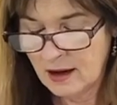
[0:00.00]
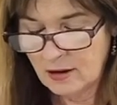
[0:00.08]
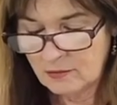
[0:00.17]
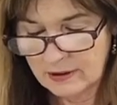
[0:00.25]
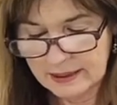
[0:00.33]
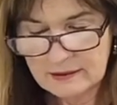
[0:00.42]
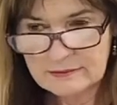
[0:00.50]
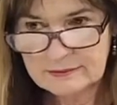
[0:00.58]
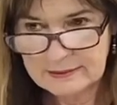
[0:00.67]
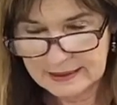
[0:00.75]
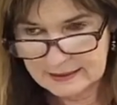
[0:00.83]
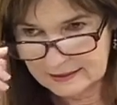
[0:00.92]
Well,
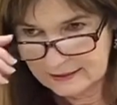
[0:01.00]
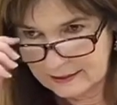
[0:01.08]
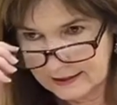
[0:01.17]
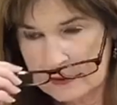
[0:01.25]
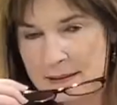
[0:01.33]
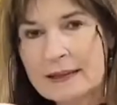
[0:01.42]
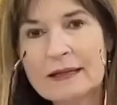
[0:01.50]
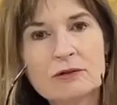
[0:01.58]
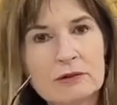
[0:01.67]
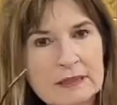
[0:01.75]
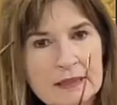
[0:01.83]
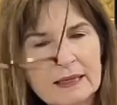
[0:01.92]
that's
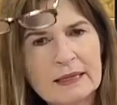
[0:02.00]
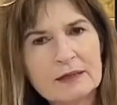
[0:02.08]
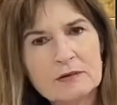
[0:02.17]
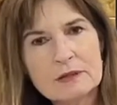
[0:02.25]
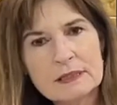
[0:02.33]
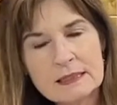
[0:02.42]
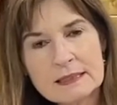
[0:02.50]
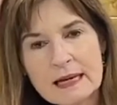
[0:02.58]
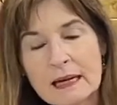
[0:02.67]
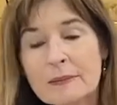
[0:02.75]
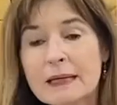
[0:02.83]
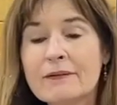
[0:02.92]
an interesting
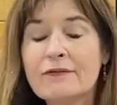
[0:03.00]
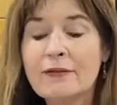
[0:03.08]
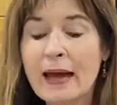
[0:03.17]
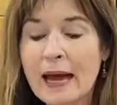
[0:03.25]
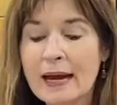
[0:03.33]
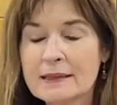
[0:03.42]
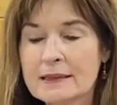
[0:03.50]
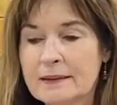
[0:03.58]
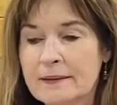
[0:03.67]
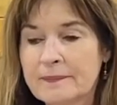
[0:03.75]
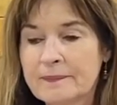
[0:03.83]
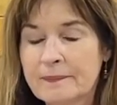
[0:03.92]
statement. In fact,
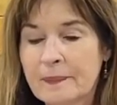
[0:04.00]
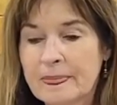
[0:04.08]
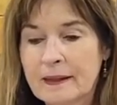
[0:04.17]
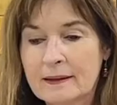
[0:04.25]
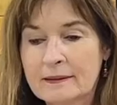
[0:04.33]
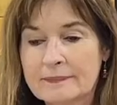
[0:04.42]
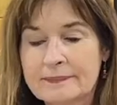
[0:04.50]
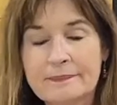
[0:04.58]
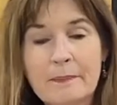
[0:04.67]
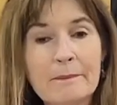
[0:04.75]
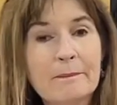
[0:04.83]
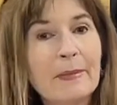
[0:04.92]

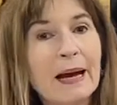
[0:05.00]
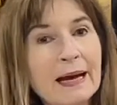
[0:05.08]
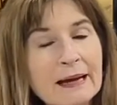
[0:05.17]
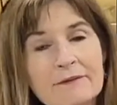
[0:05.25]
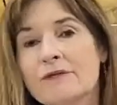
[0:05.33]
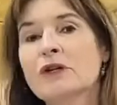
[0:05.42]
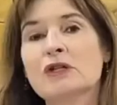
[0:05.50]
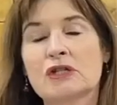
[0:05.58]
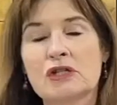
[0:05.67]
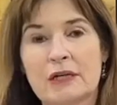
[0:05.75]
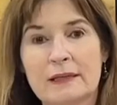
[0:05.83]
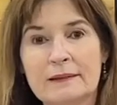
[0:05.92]
my
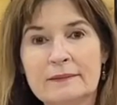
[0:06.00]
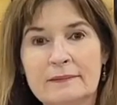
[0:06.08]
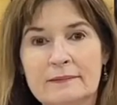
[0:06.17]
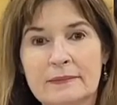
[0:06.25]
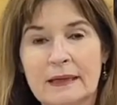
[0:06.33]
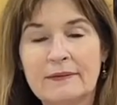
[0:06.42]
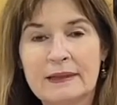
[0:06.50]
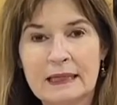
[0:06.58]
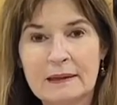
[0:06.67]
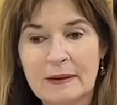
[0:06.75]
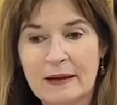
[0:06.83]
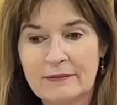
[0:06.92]
version of the
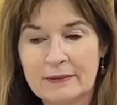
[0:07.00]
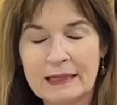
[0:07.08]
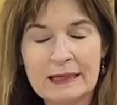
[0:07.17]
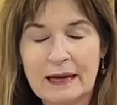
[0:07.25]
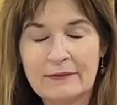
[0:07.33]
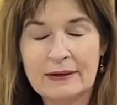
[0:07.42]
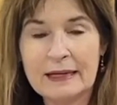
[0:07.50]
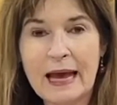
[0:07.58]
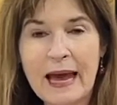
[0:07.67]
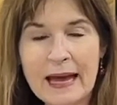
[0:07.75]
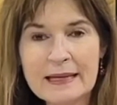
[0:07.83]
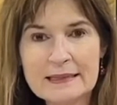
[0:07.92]
NIV
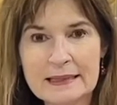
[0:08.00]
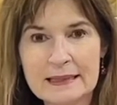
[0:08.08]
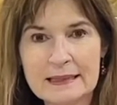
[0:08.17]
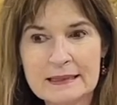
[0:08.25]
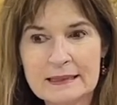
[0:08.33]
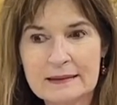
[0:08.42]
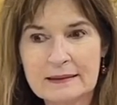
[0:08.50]
has it